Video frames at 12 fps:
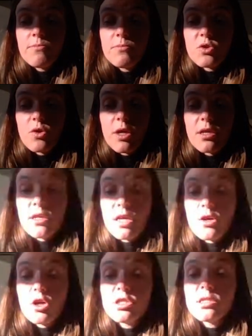So I
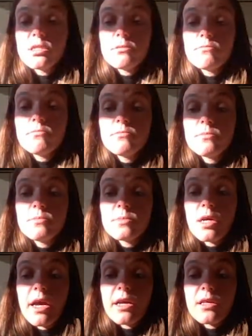click custom,
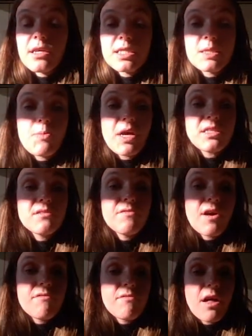I click
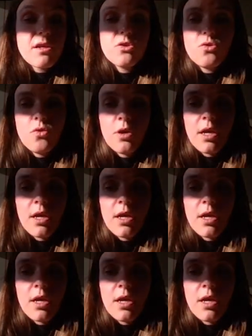specify value,